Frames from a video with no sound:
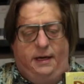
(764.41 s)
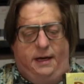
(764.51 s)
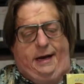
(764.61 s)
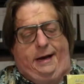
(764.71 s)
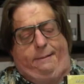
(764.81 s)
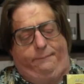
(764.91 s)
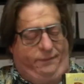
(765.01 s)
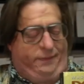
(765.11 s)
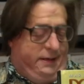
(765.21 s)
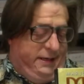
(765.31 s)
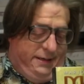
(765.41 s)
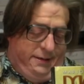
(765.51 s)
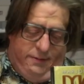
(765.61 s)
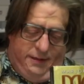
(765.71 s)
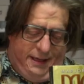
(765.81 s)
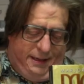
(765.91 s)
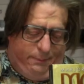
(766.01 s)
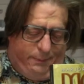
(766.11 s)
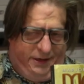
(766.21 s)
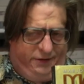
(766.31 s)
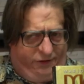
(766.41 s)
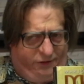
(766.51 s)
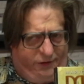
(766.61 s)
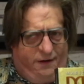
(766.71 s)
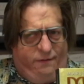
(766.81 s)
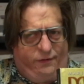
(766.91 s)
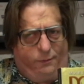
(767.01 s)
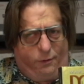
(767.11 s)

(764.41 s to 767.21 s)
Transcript: But it deserves